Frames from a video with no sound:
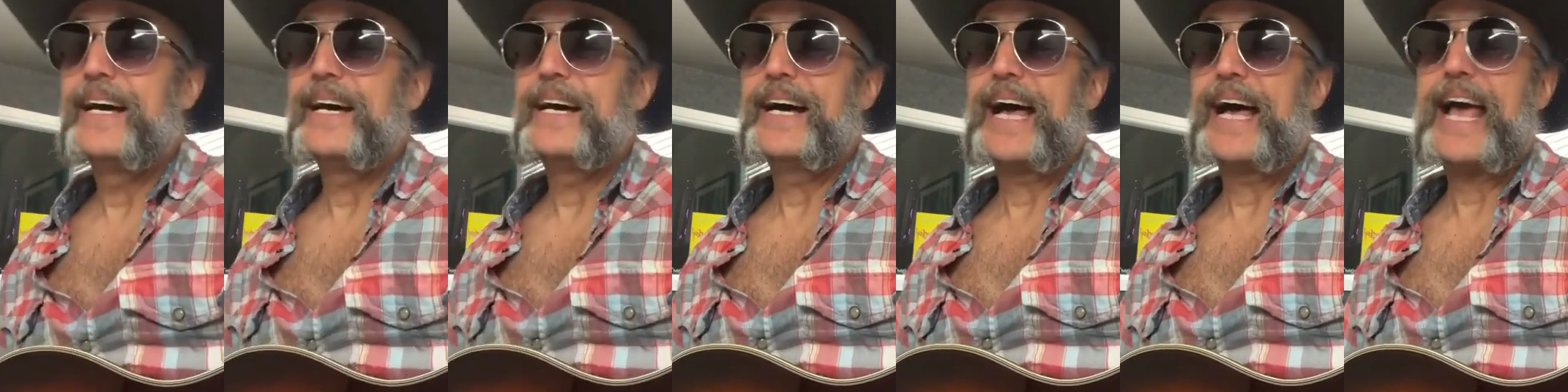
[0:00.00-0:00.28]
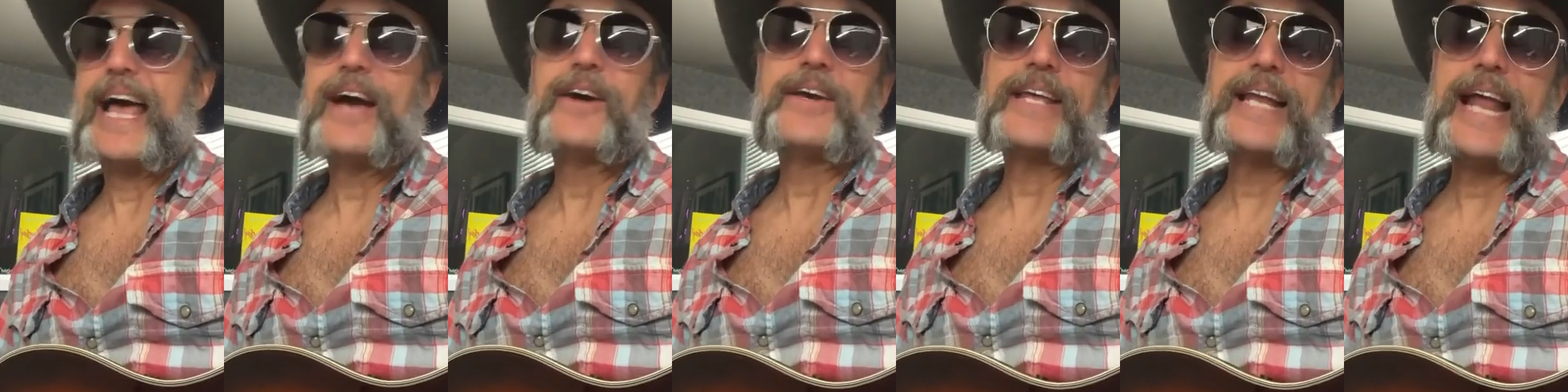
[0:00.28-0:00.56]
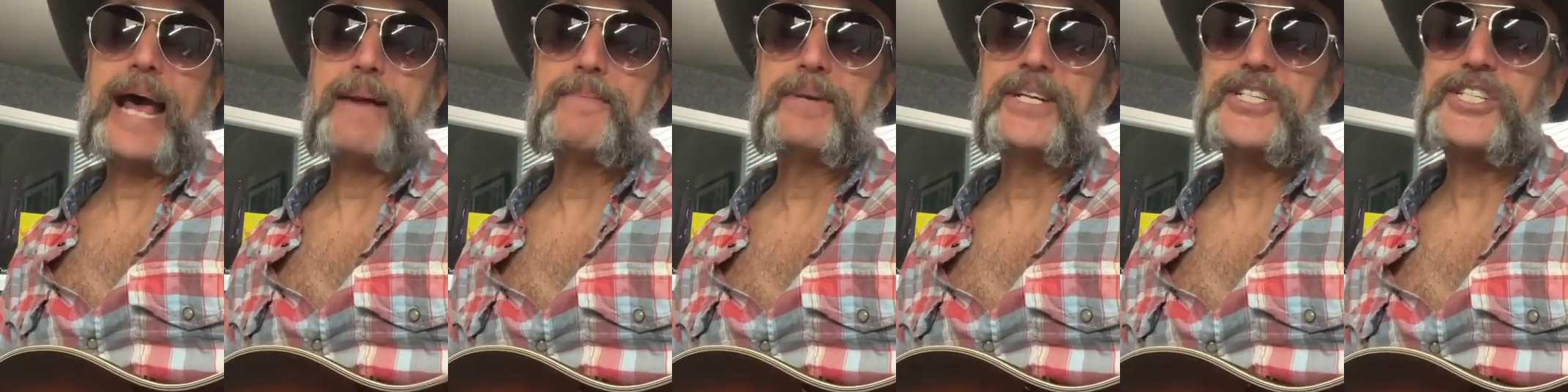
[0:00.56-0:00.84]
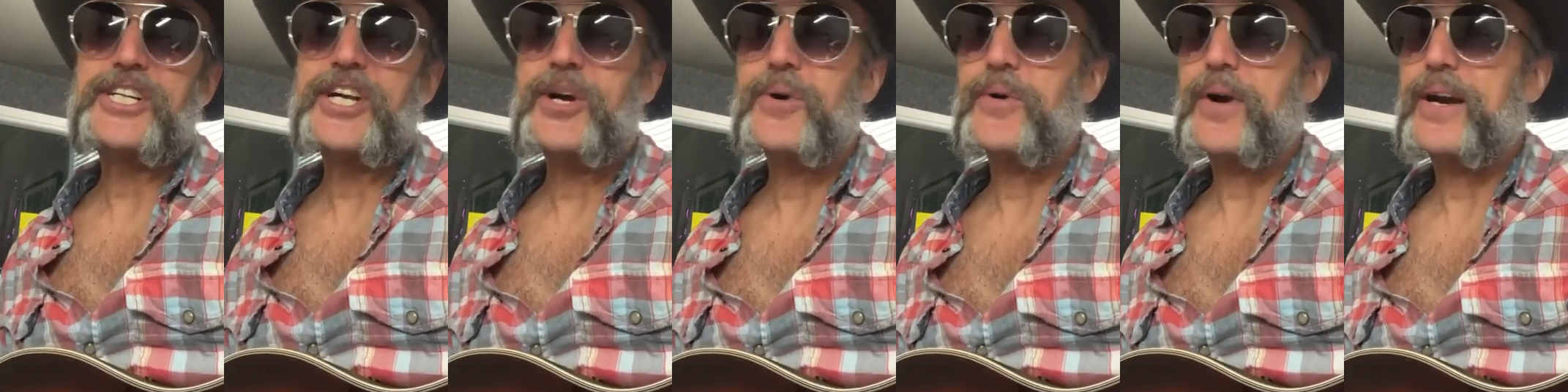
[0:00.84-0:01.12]
How can I be
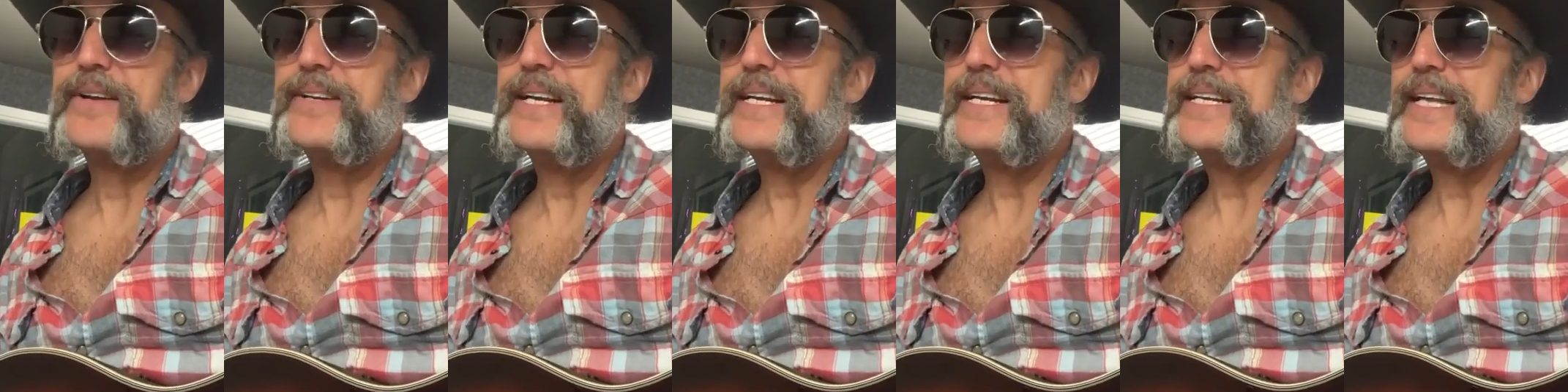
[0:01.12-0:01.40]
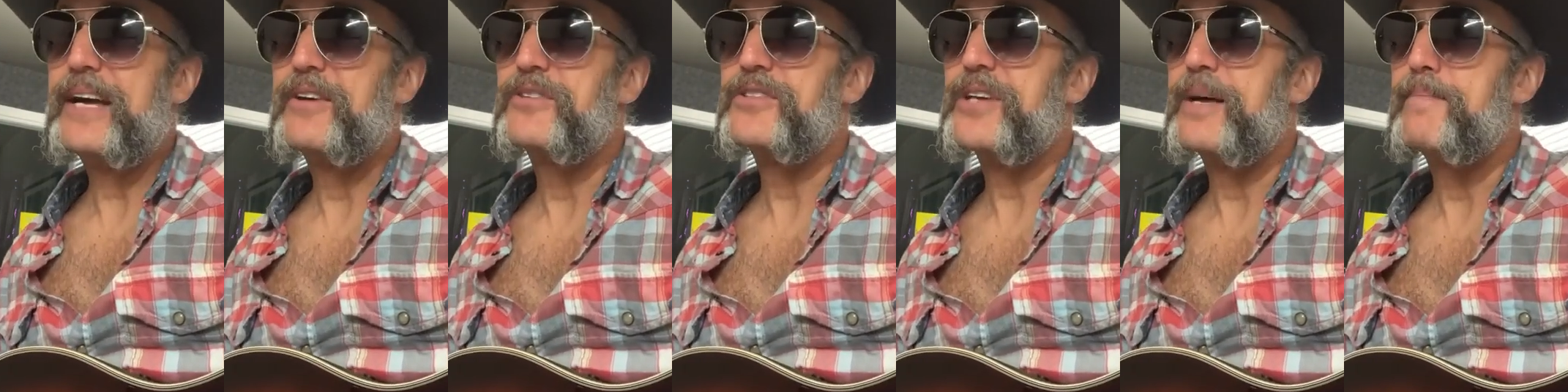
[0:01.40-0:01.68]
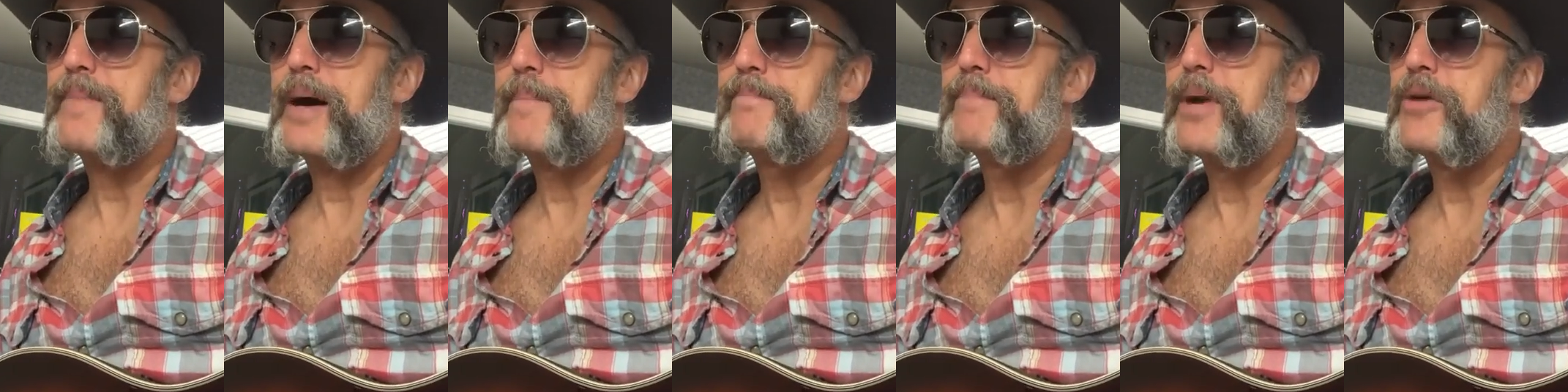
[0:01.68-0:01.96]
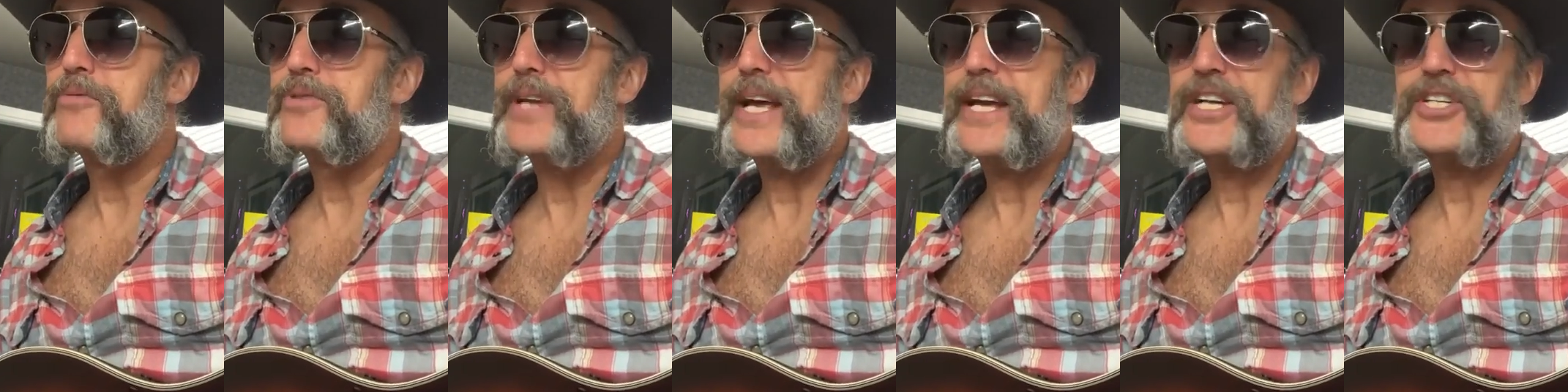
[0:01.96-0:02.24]
sure? I think that was on my
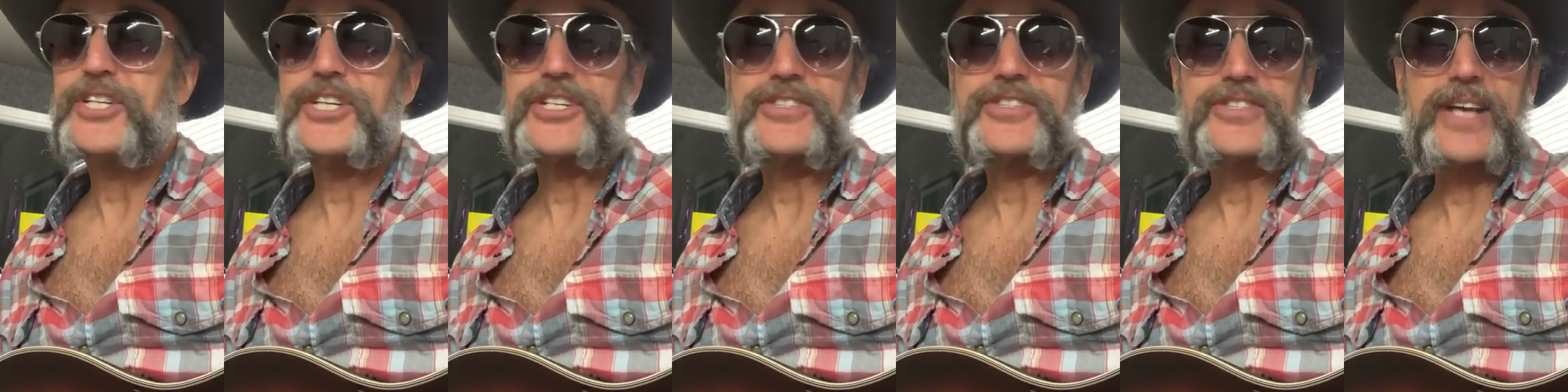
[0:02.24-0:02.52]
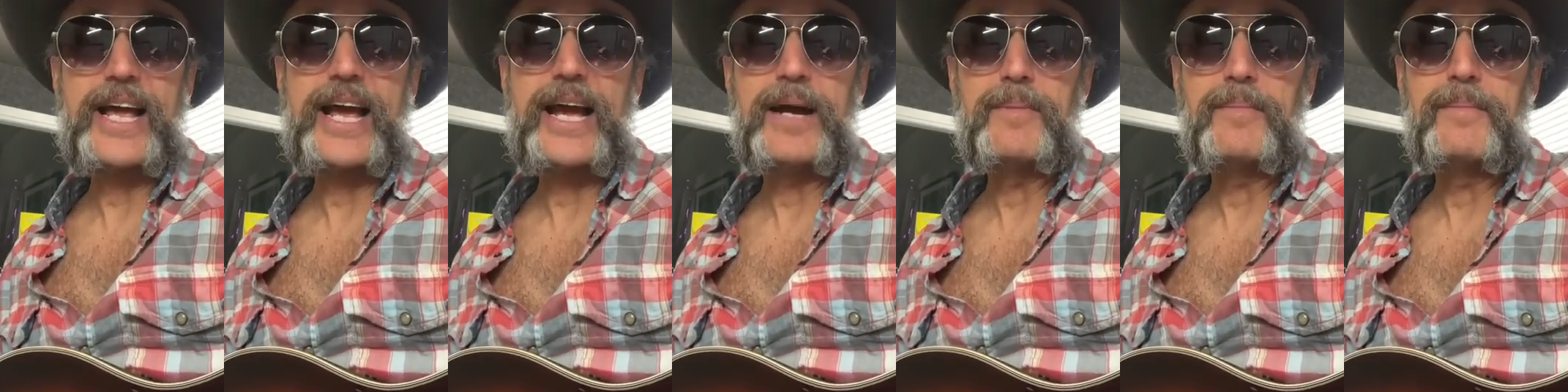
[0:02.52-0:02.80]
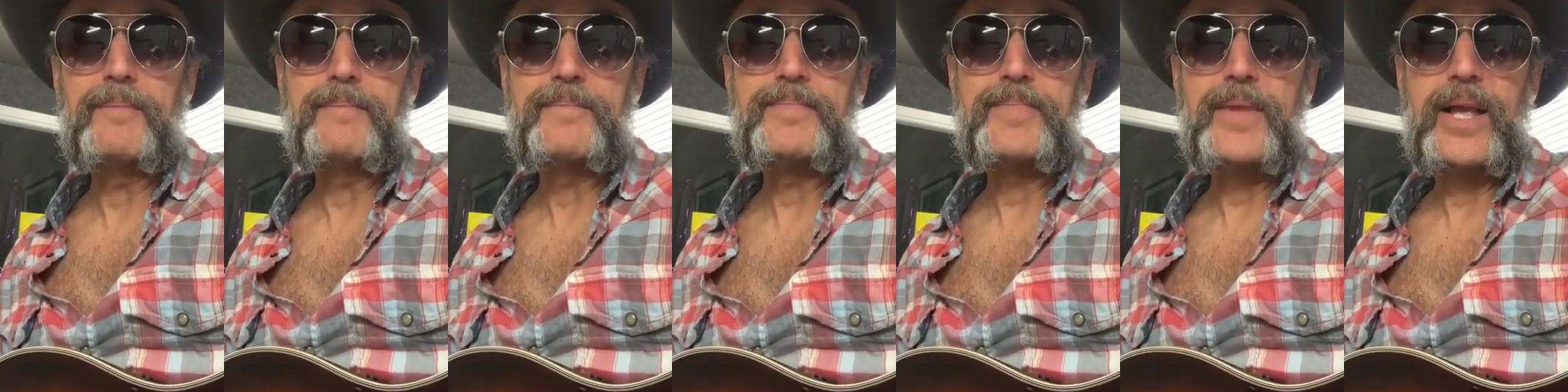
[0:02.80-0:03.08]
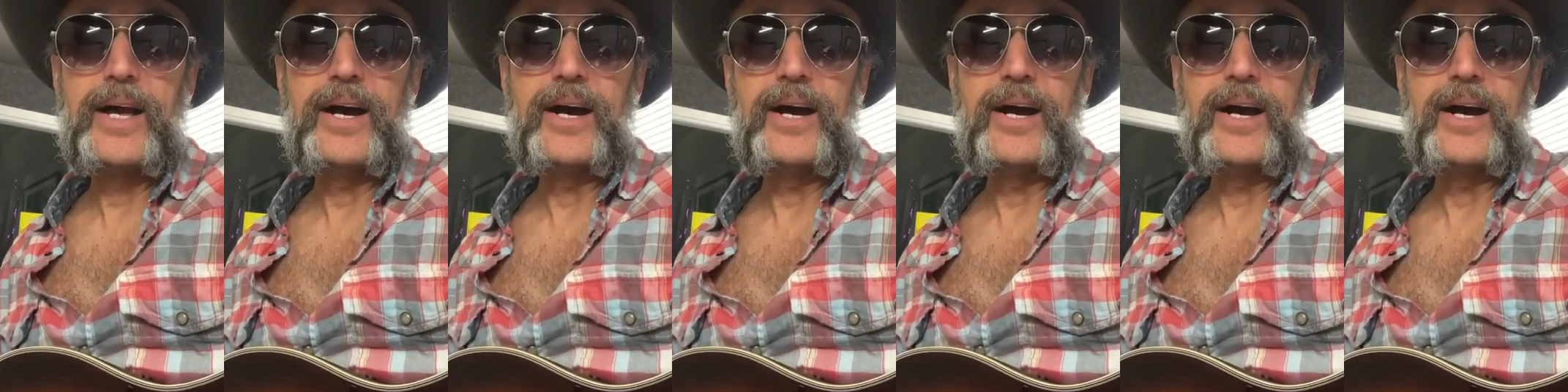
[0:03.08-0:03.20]
Bodacious album,